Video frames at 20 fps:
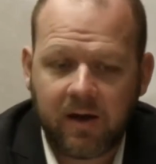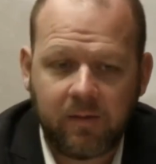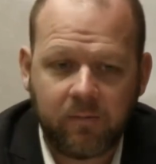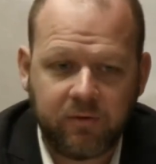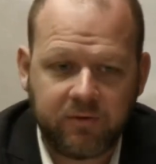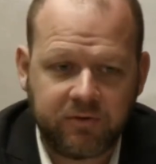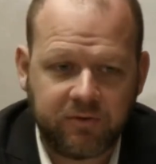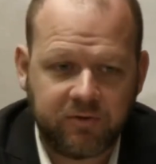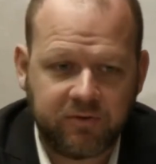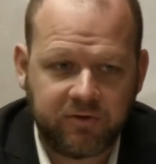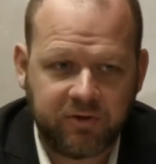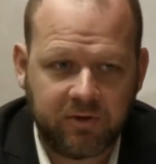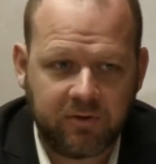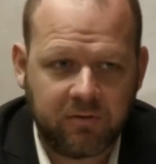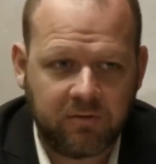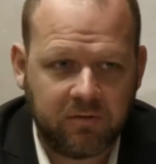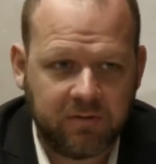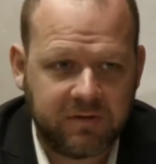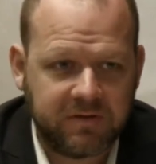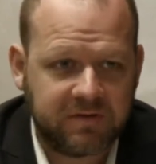which are
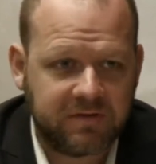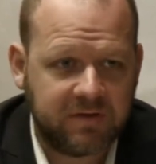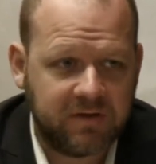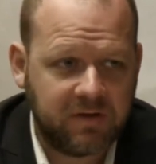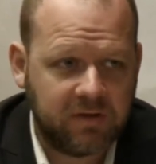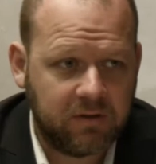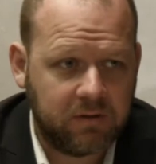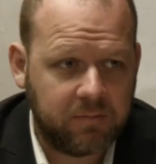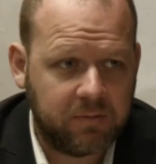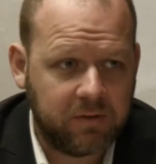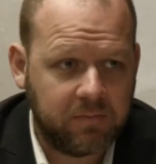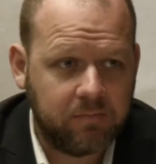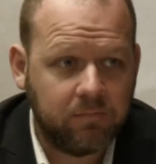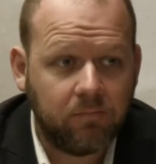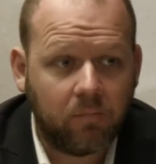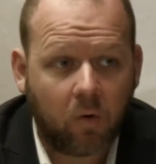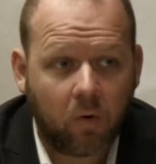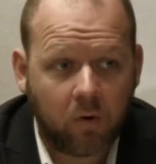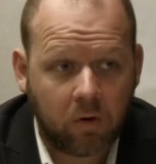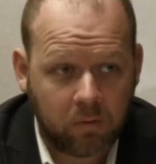generally seen to be
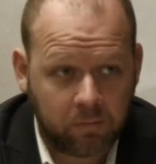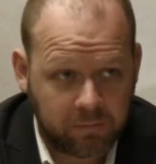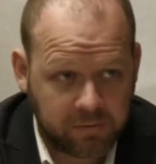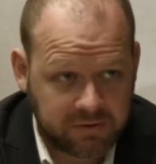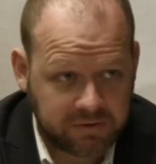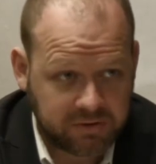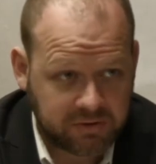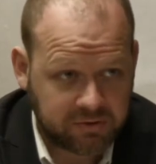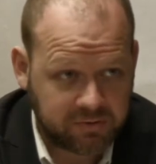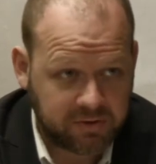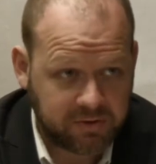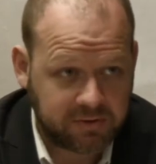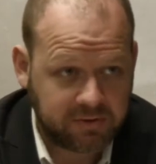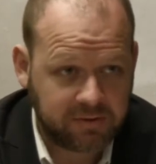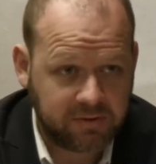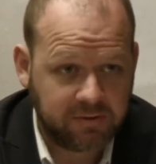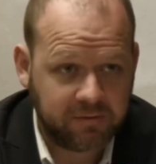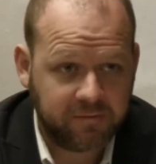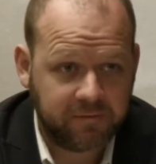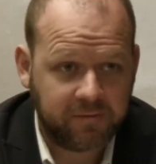more
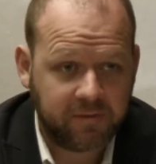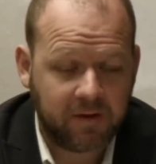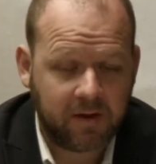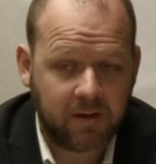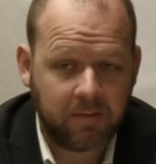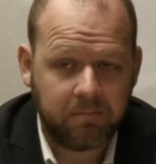restrictive,